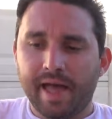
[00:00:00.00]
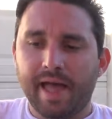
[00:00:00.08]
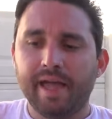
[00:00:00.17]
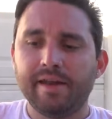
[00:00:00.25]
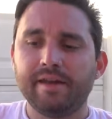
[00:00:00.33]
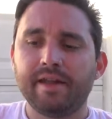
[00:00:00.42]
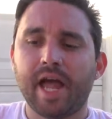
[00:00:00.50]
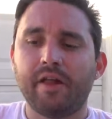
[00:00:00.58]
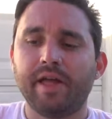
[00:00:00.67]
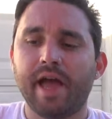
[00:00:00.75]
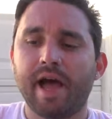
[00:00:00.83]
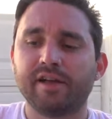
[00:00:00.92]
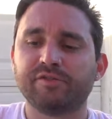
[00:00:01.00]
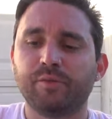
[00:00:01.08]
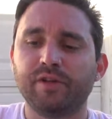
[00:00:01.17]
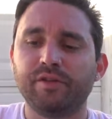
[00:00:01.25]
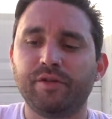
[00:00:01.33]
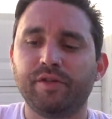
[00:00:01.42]
Hayden Kelly asks,
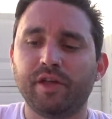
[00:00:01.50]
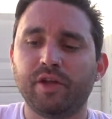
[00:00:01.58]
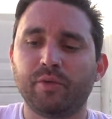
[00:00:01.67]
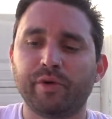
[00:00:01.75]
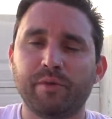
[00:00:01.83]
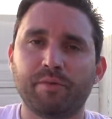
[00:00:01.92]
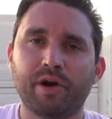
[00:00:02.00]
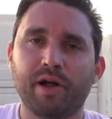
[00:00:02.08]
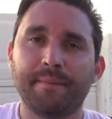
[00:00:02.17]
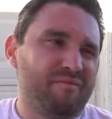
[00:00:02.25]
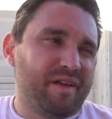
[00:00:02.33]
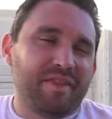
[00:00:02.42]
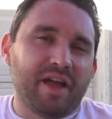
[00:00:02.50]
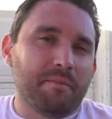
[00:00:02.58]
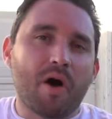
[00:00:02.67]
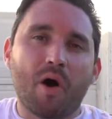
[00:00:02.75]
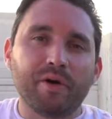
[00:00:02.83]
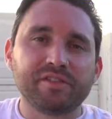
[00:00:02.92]
when do you think you were in your prime? I think
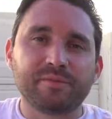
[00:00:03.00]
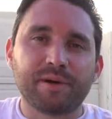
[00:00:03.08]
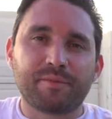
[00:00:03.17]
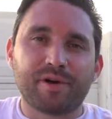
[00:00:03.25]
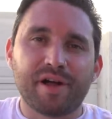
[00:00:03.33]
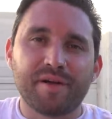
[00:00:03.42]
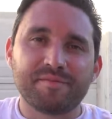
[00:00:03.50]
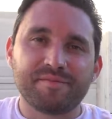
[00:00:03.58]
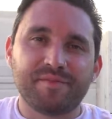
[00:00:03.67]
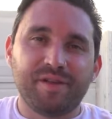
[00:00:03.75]
I'm always in my prime.